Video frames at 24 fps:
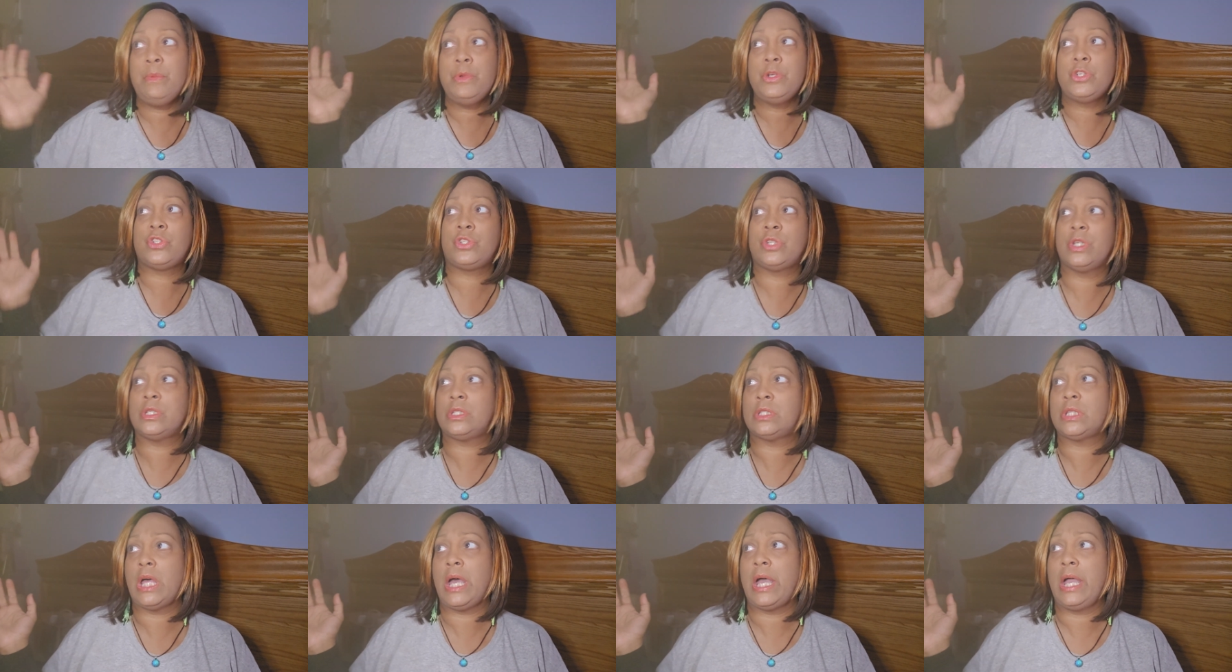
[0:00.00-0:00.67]
was
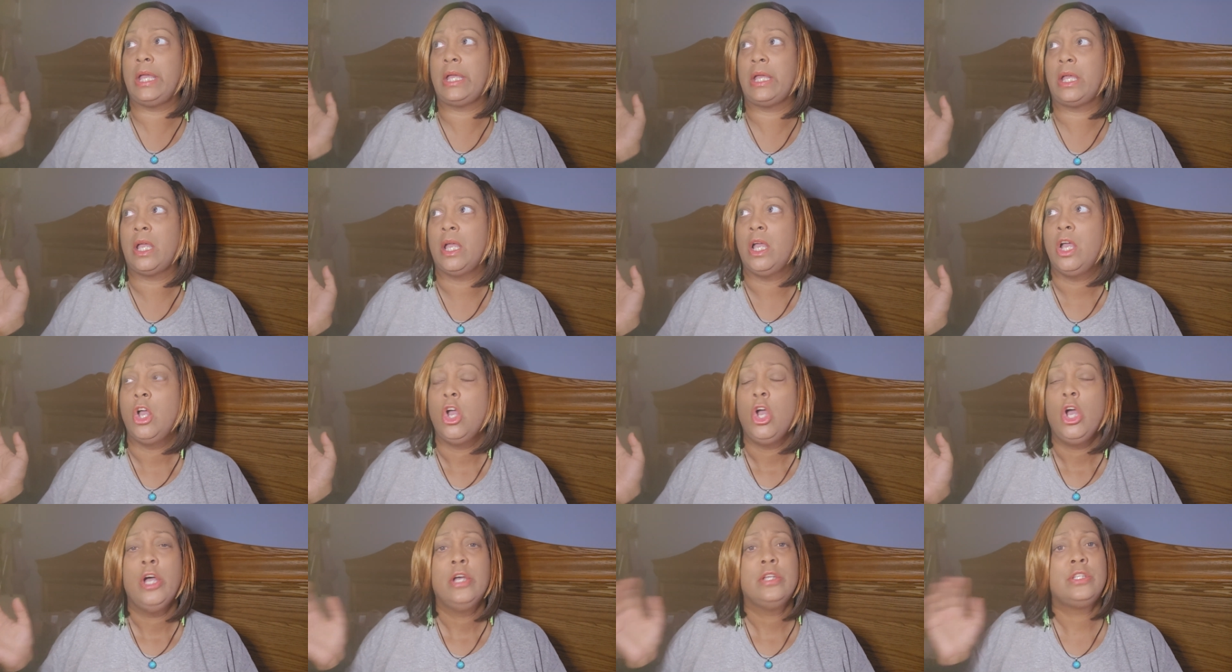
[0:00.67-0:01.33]
just like,
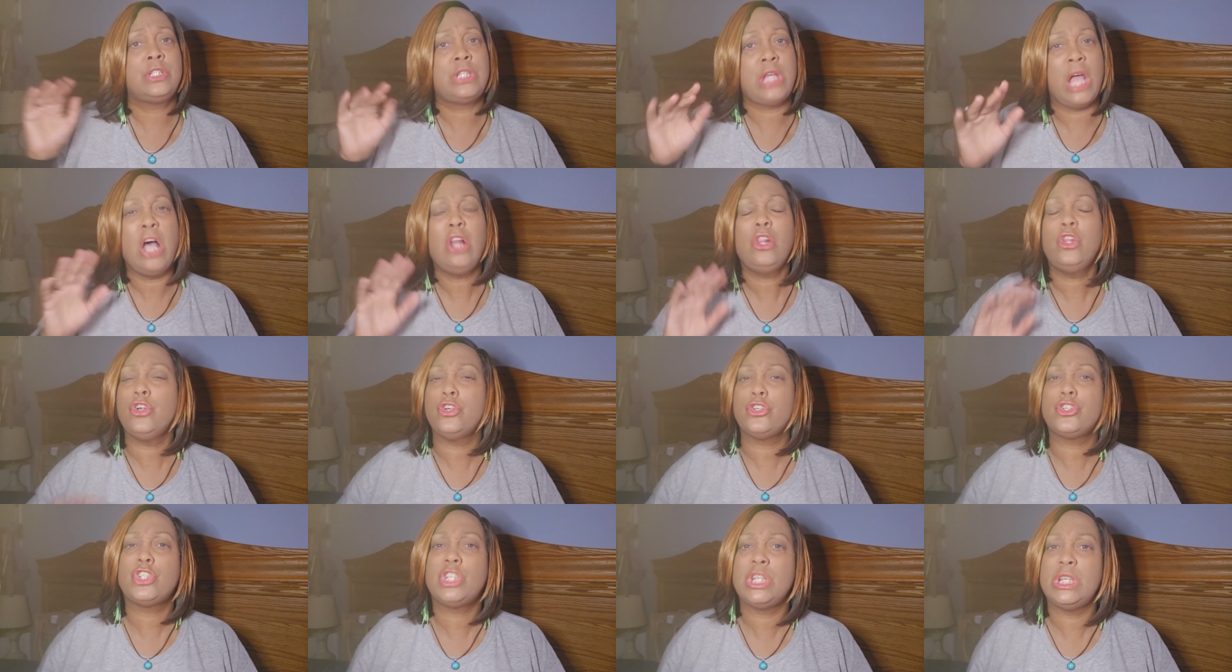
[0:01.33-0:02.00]
"Tell
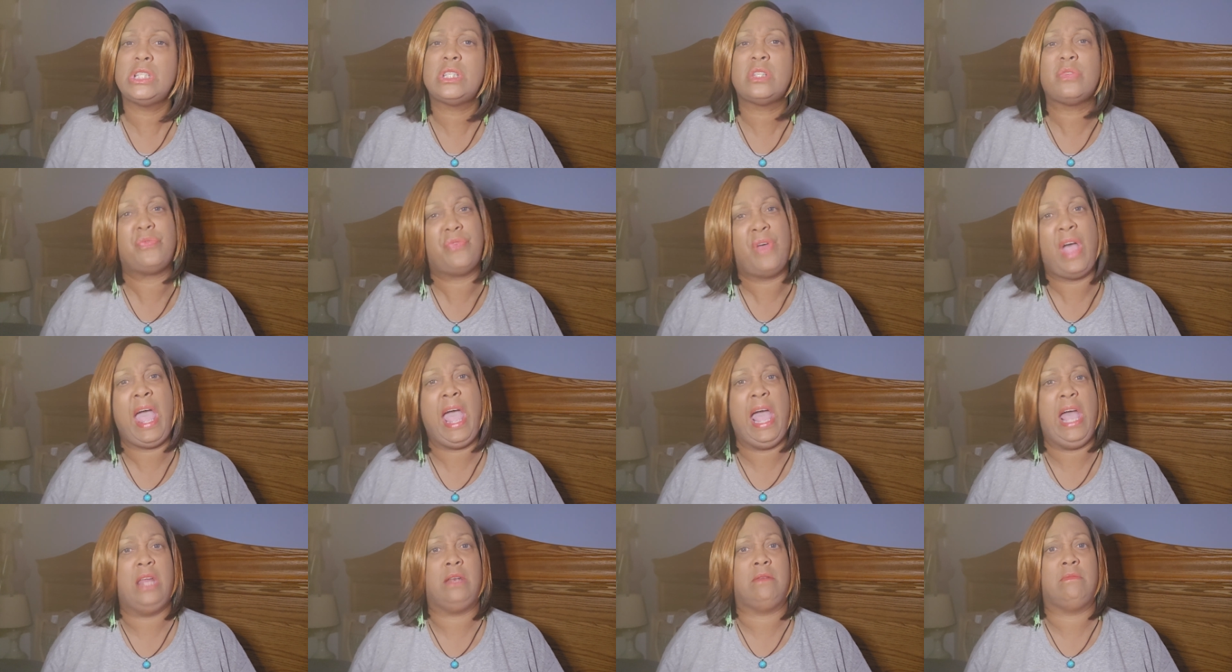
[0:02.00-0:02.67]
her she's
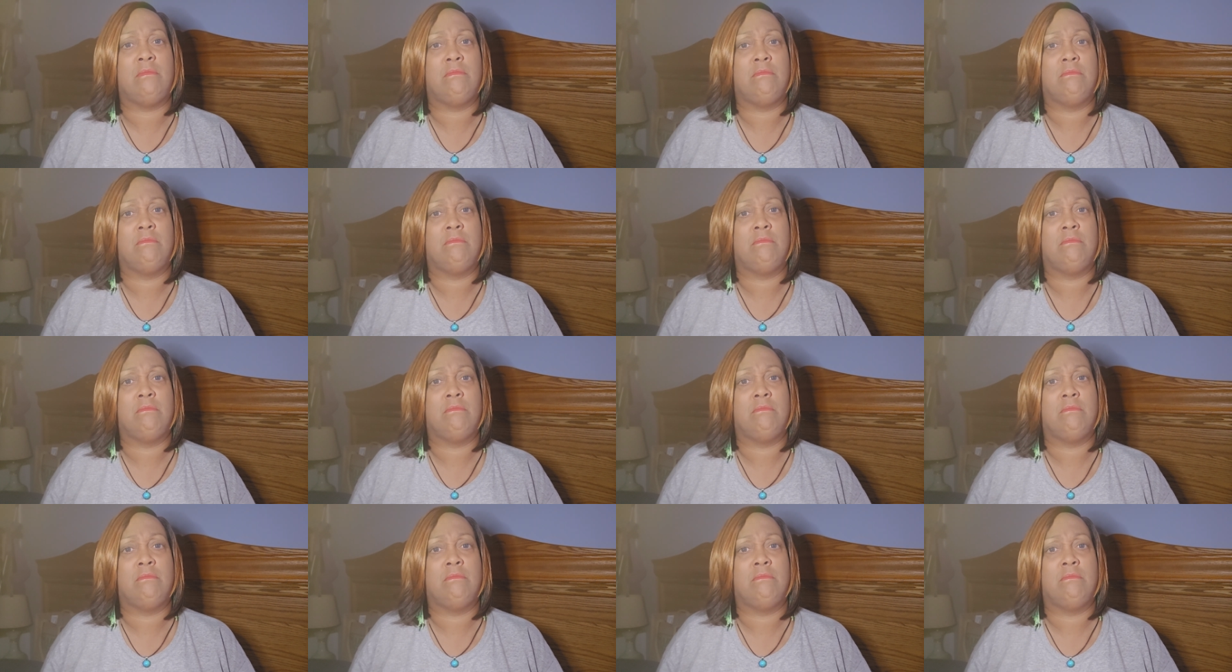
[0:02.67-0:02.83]
fat.